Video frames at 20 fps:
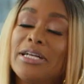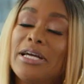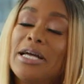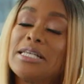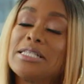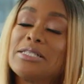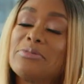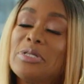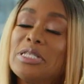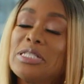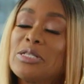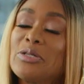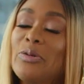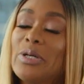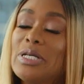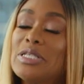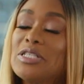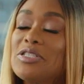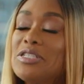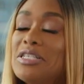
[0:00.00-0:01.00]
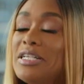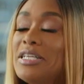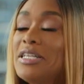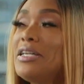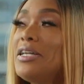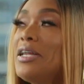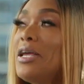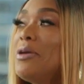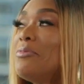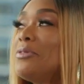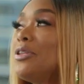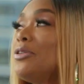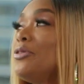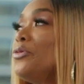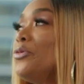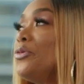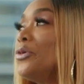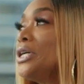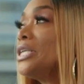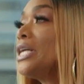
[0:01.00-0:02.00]
they don't ask me this question in the name of
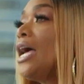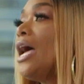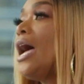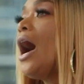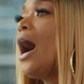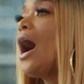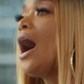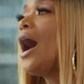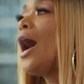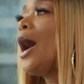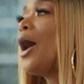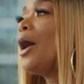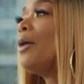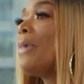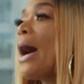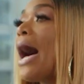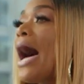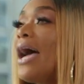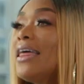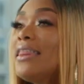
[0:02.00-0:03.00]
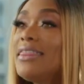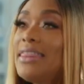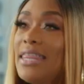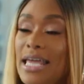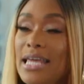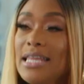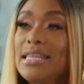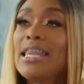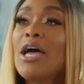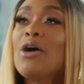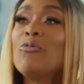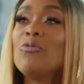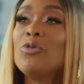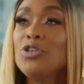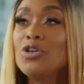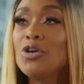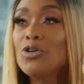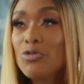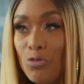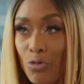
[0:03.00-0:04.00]
the Lord. Um, I think that
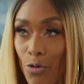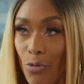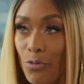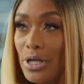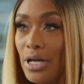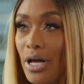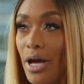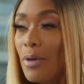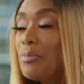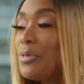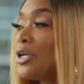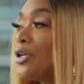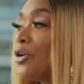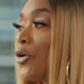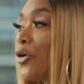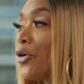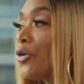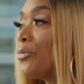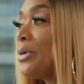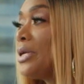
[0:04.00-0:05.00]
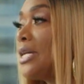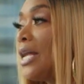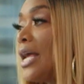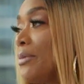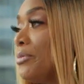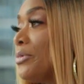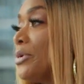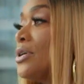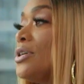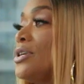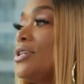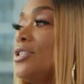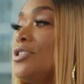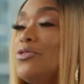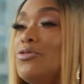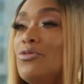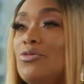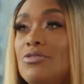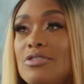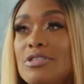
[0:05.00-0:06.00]
when you're growing up in urban
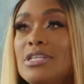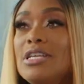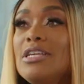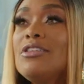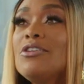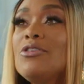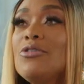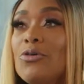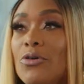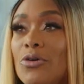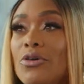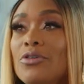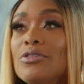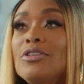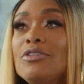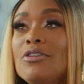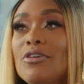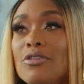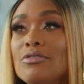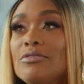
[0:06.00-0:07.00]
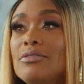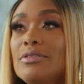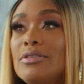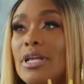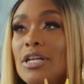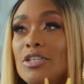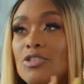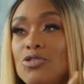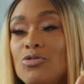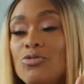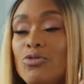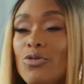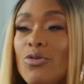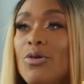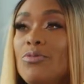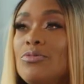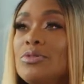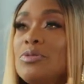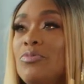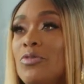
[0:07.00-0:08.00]
neighborhoods, you see the girl, you know, that you
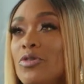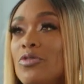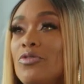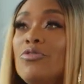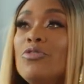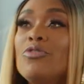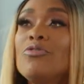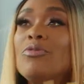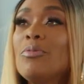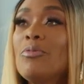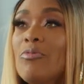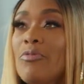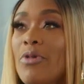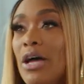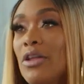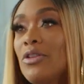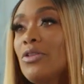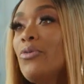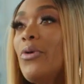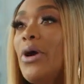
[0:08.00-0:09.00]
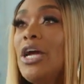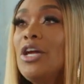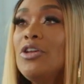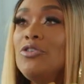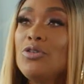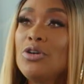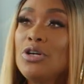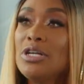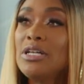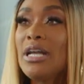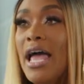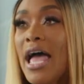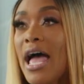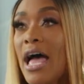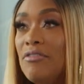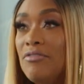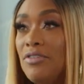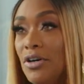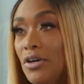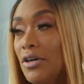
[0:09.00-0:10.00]
thought was beautiful from around the way, and you couldn't have